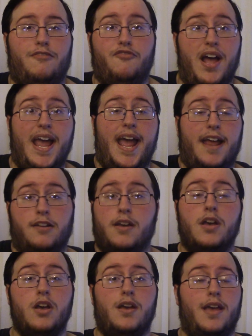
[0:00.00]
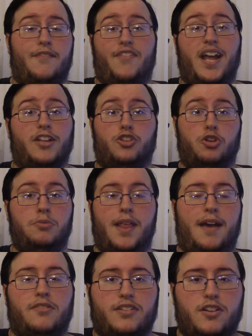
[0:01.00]
If I had if I had
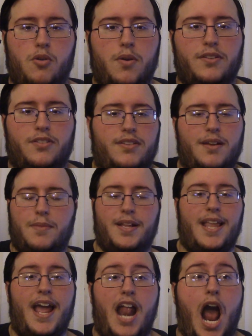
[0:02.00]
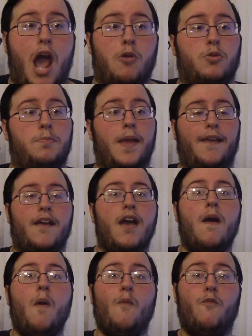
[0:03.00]
2000 coins or something like that, I would be
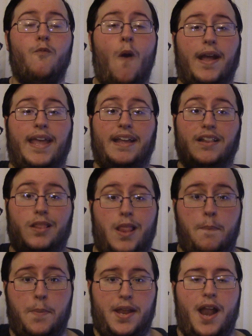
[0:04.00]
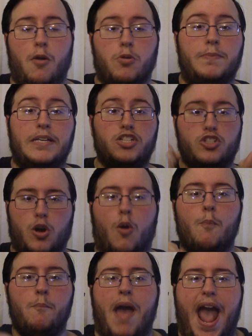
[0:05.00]
fucking lipid. I would be
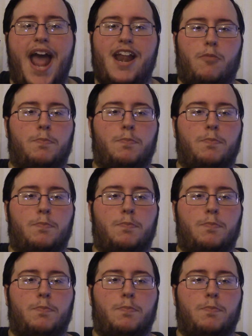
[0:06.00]
so mad.